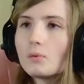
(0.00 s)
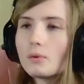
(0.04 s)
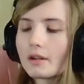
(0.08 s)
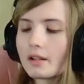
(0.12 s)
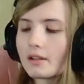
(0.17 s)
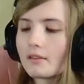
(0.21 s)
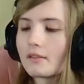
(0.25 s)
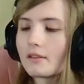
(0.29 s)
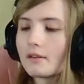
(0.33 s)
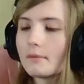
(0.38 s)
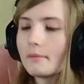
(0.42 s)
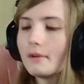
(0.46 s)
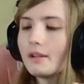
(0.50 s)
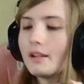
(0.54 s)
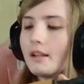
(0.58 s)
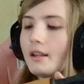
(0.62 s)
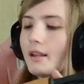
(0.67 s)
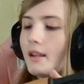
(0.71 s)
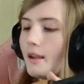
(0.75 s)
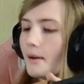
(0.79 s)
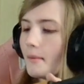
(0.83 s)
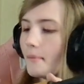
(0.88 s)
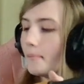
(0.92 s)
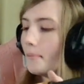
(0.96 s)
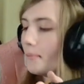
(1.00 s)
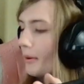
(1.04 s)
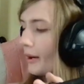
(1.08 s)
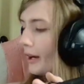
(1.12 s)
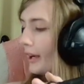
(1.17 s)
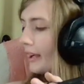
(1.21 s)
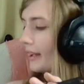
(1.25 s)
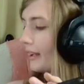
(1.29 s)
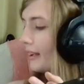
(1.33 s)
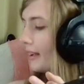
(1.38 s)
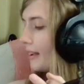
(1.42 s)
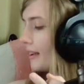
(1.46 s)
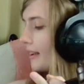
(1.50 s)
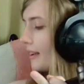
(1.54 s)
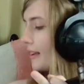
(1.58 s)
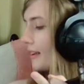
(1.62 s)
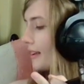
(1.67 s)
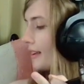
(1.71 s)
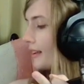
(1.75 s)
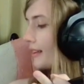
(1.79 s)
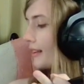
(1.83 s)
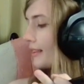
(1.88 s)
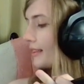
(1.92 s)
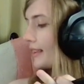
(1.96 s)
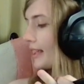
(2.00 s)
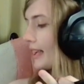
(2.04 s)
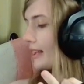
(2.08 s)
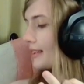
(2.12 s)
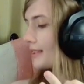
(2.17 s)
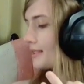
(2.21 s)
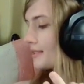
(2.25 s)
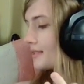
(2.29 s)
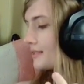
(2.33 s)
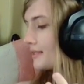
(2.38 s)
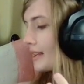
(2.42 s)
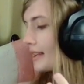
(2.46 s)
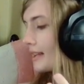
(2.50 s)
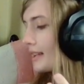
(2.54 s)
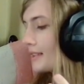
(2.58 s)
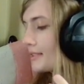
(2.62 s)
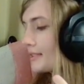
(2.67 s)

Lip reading: one of them. But it's